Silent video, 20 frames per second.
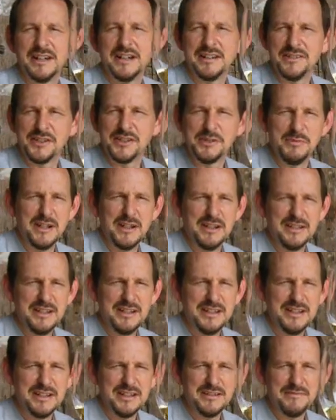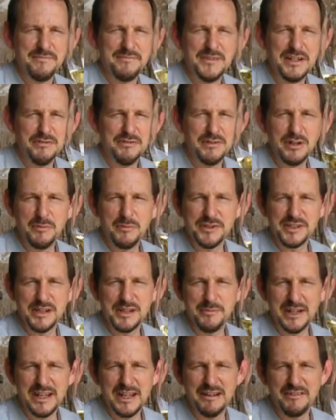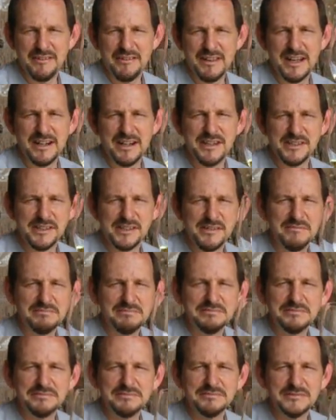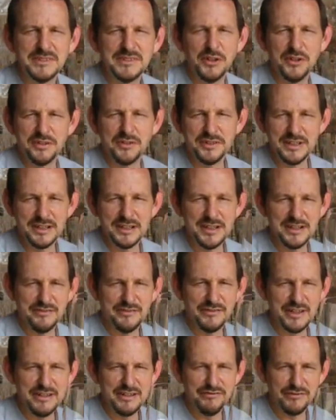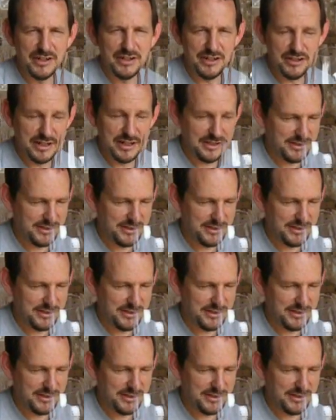I can smell the aromas coming out of that. It's delightfully fresh.